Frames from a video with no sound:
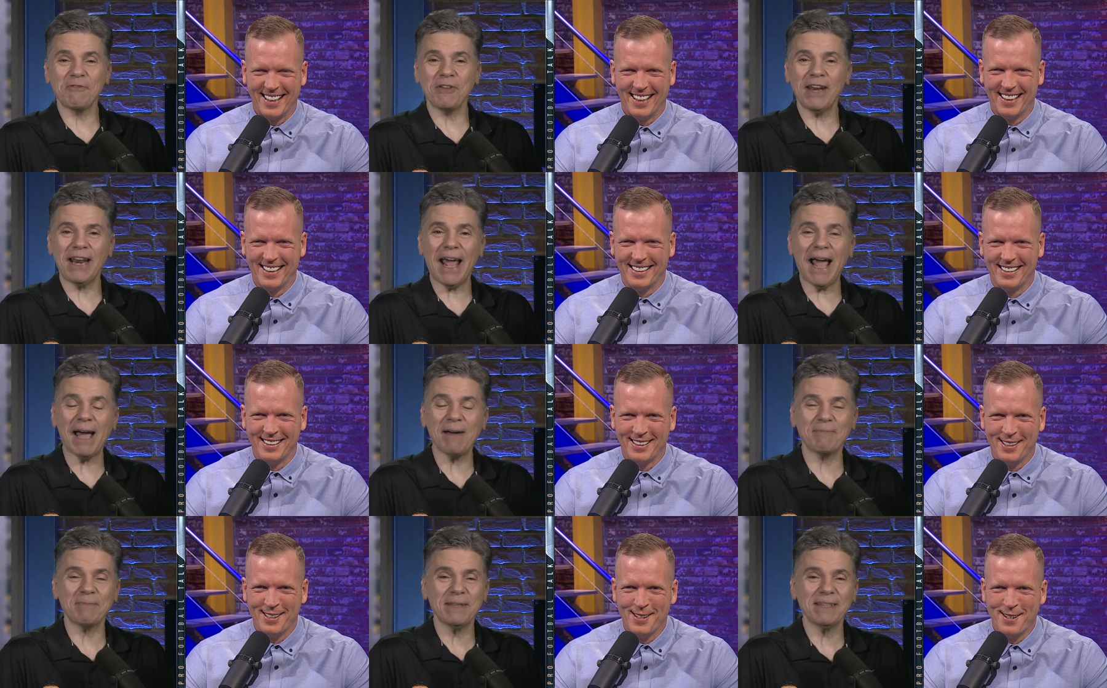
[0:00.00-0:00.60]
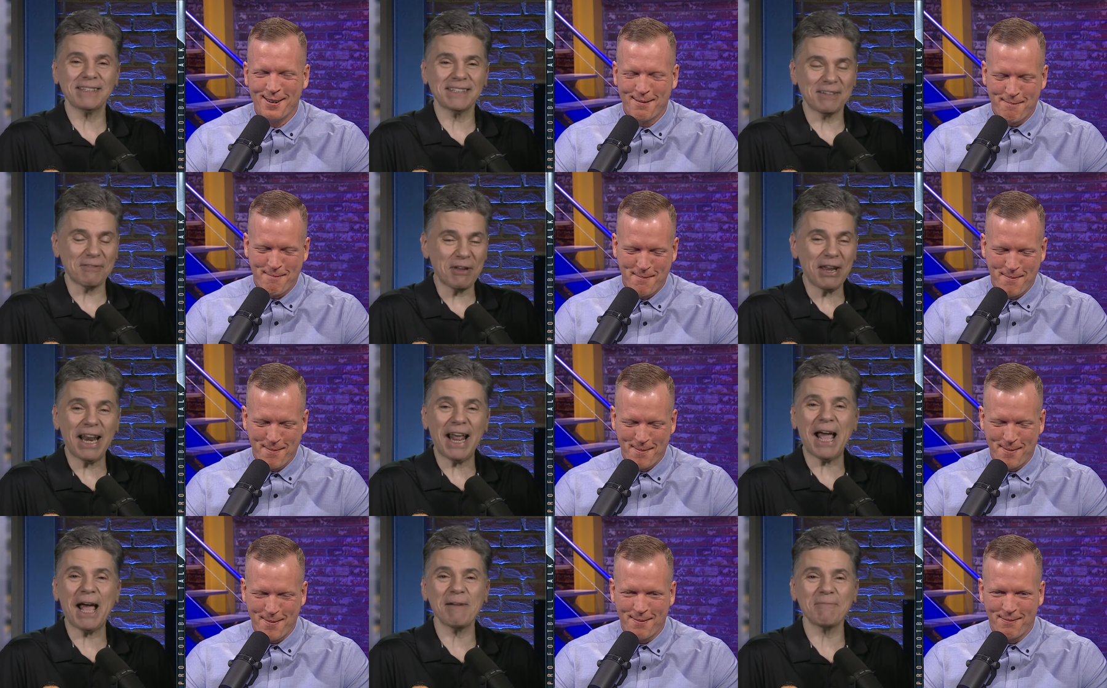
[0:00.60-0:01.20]
Speaker 1: it happens, if
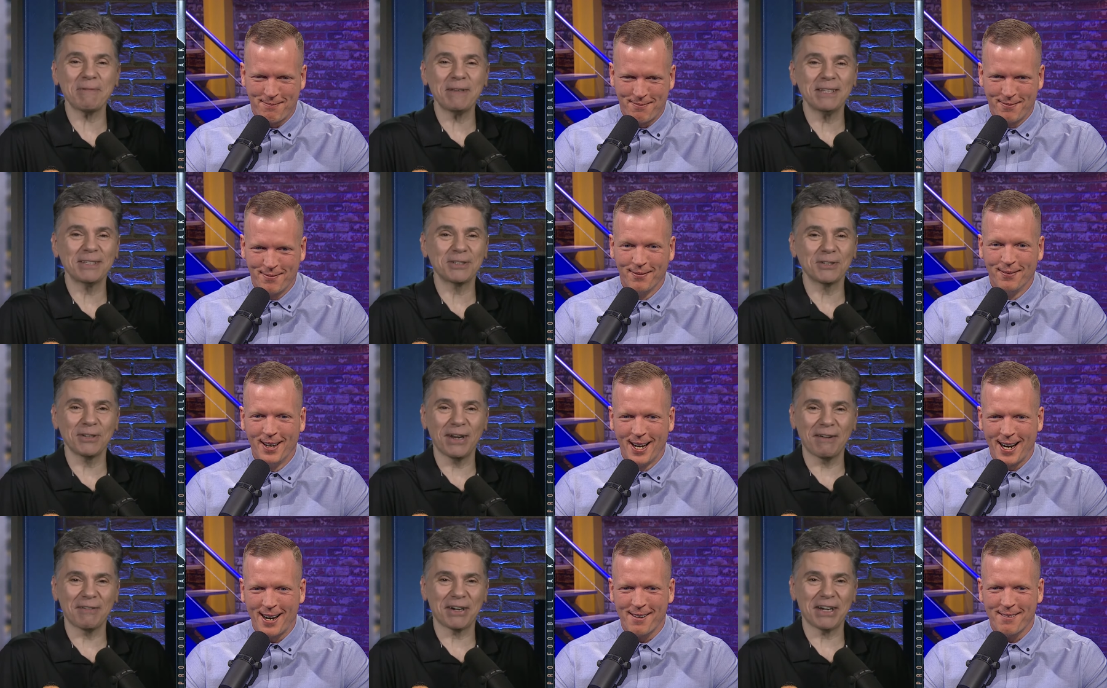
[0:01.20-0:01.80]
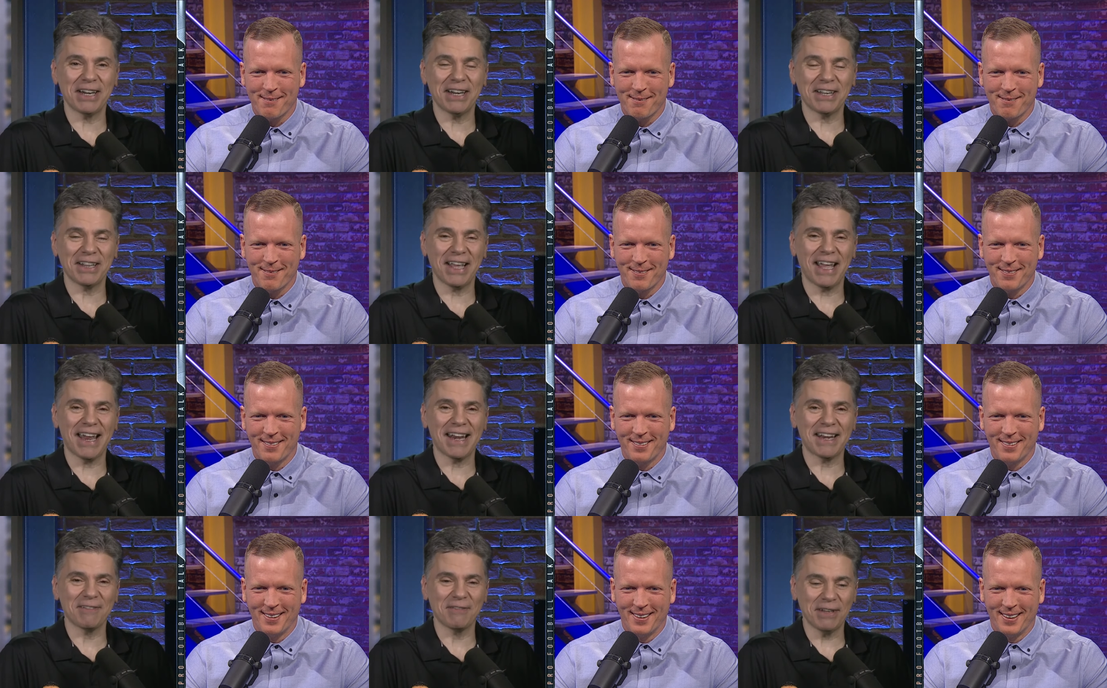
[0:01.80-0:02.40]
it happens, you're yep. never going to hear the
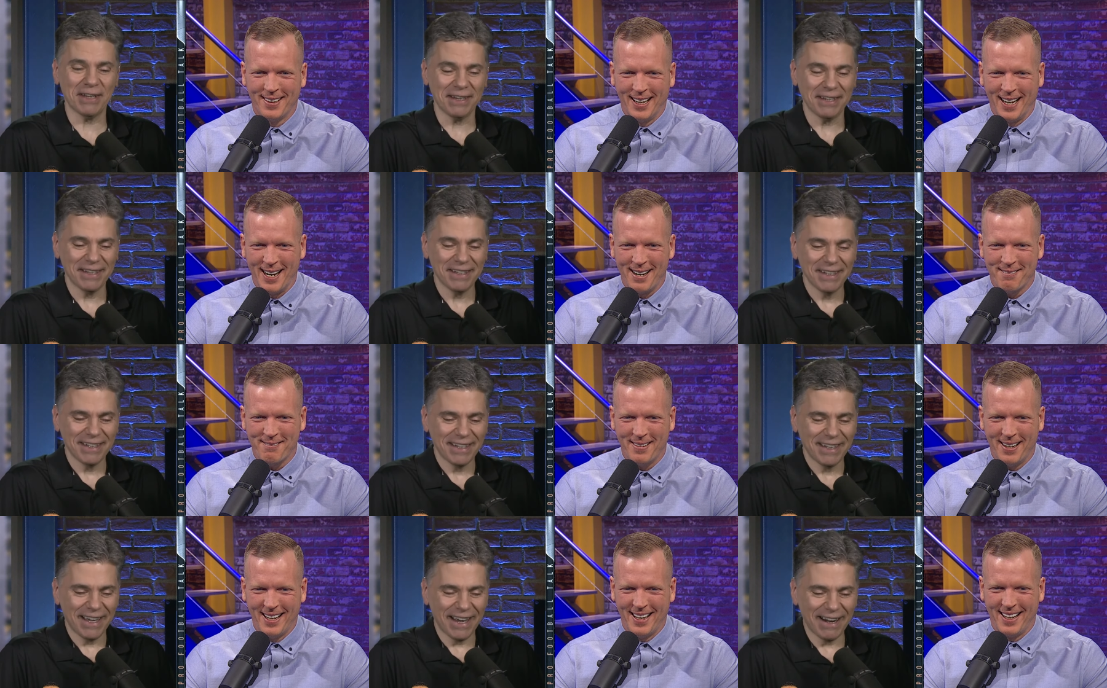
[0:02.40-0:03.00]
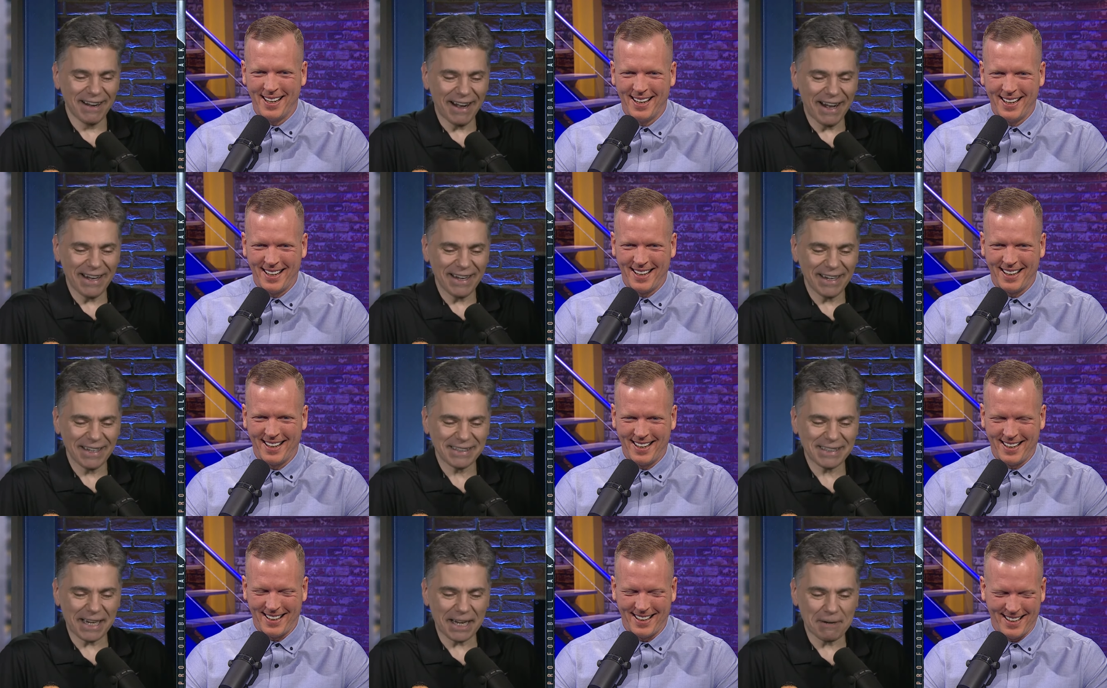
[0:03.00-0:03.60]
end of it. Yep. All right,
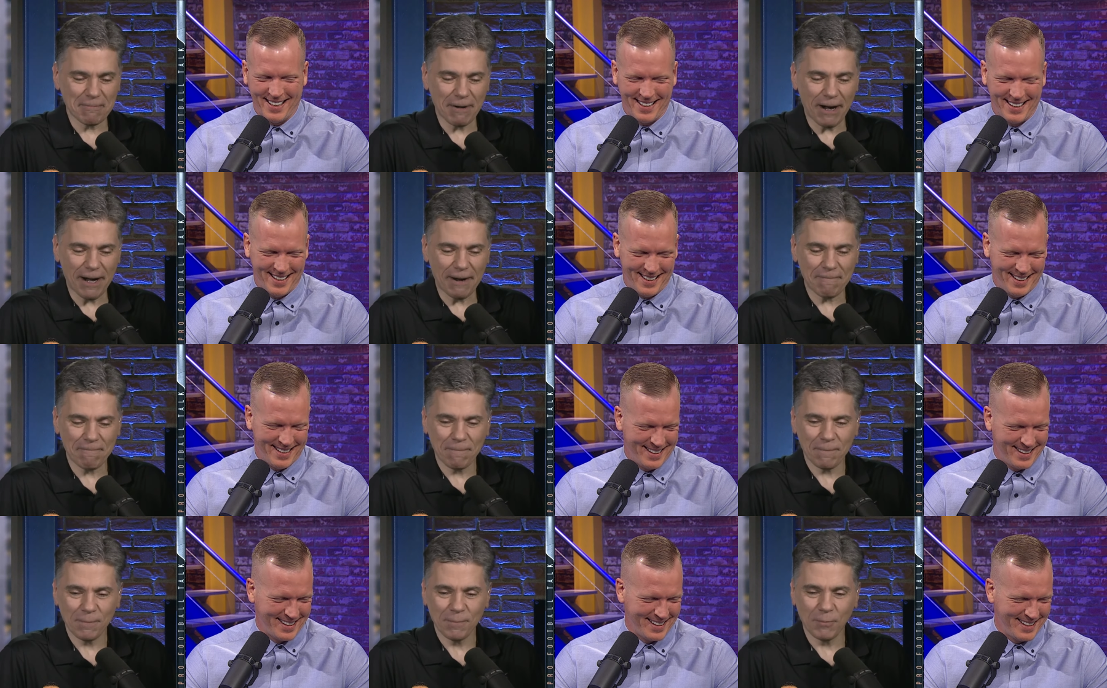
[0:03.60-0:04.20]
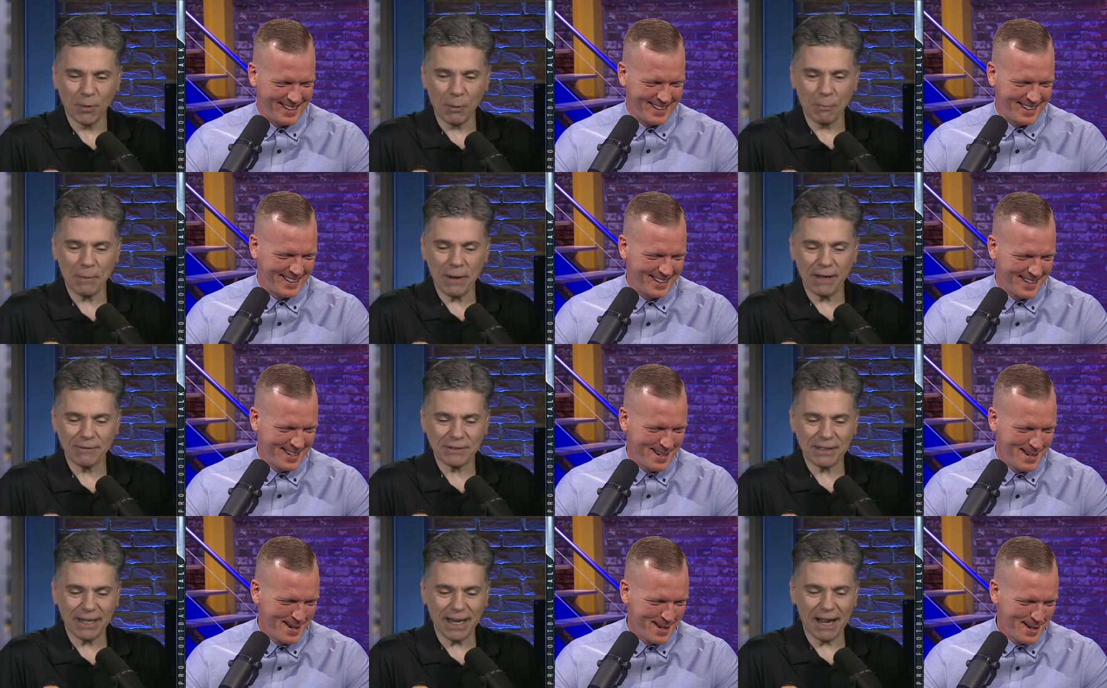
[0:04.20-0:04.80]
let's take a break. More P
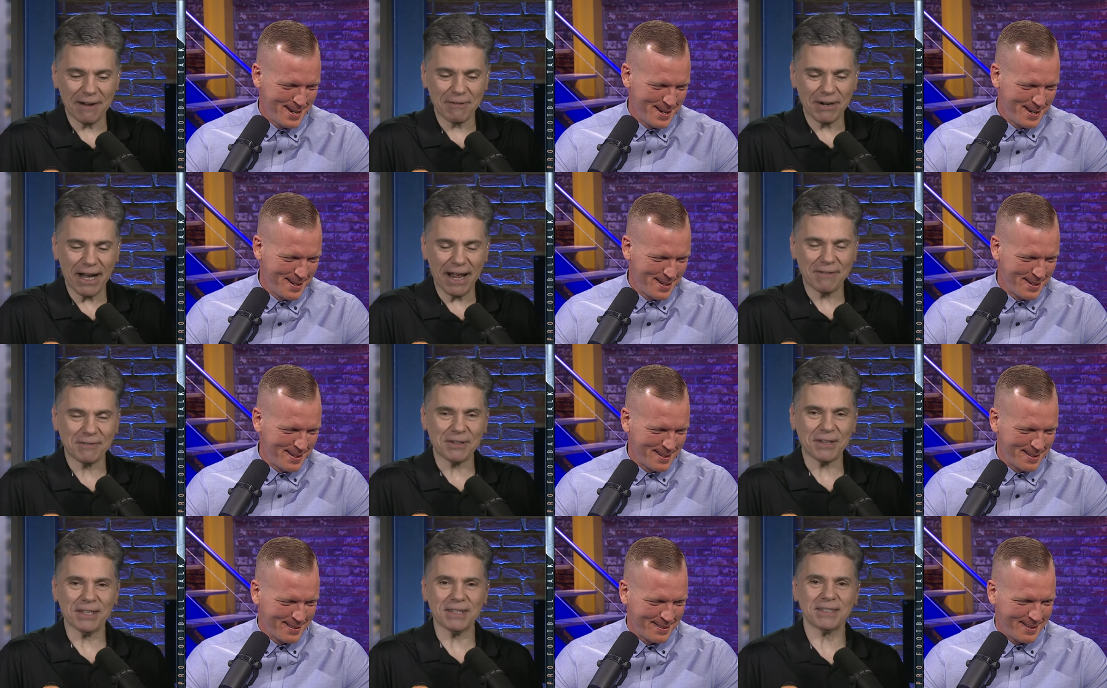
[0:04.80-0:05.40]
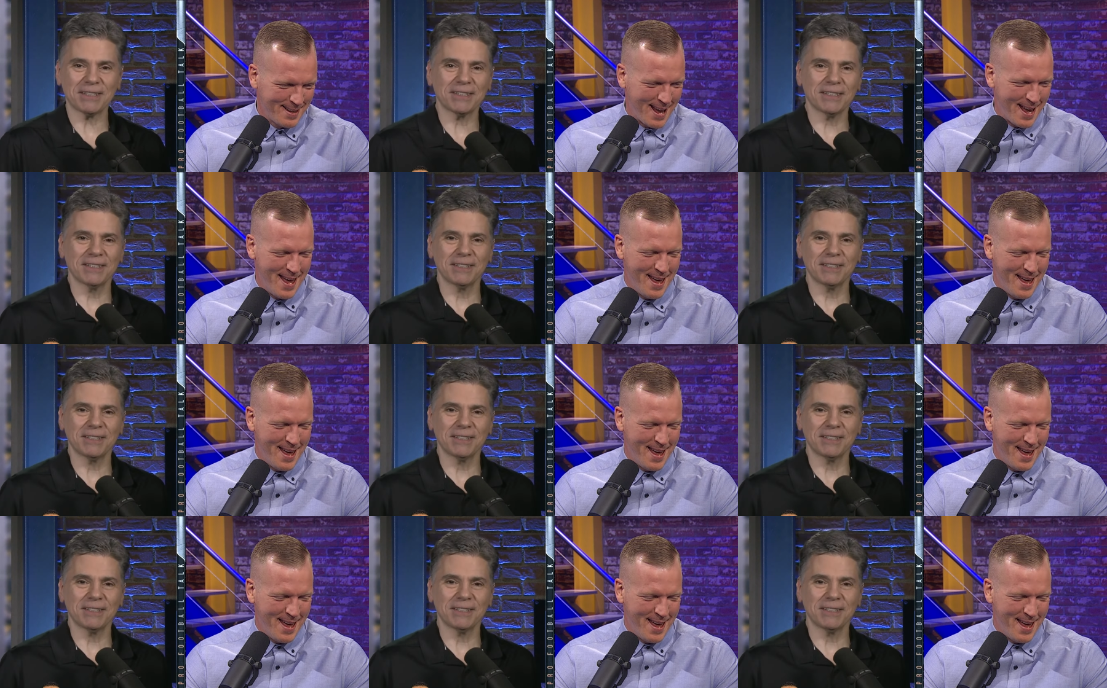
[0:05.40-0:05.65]
F D Live right after this.